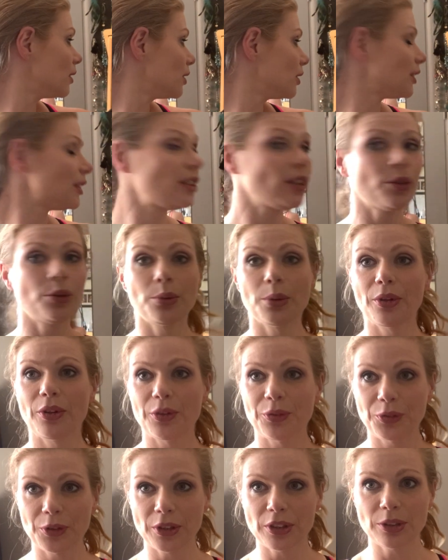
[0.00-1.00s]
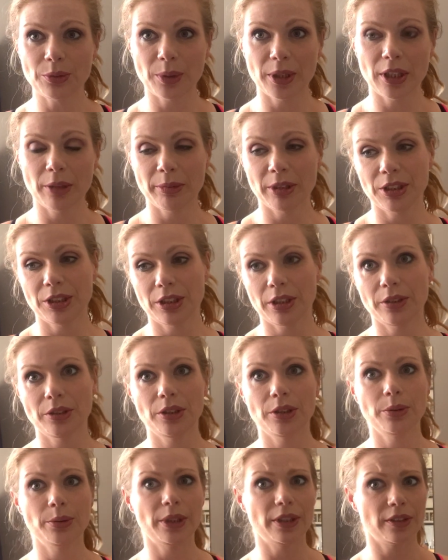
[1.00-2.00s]
So the first one I'm going to show
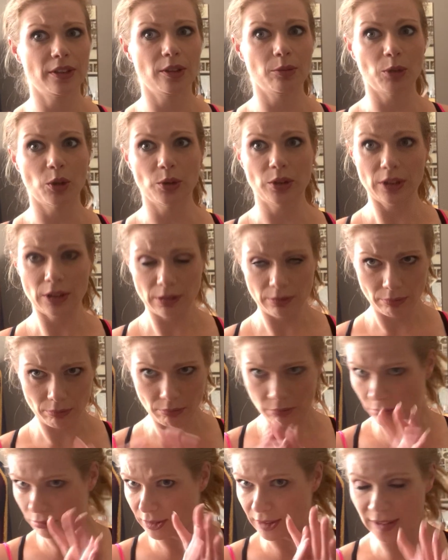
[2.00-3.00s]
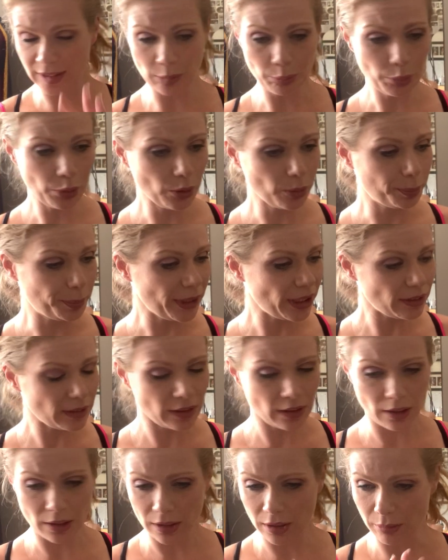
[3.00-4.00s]
you is the most simple,
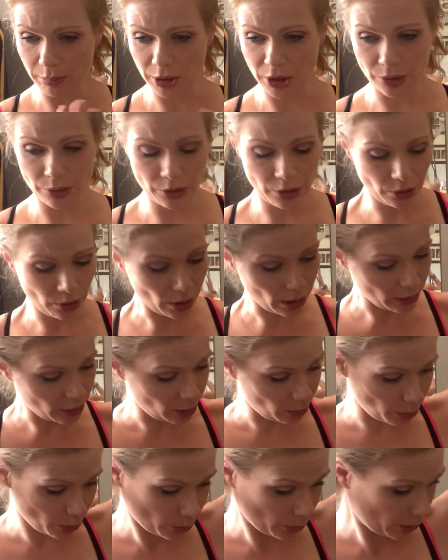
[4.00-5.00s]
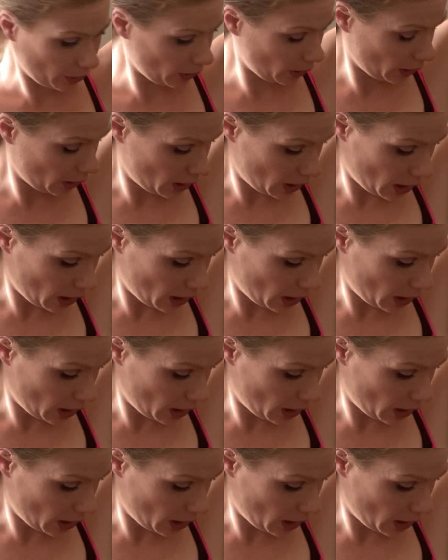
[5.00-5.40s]
basic, can be used across the board.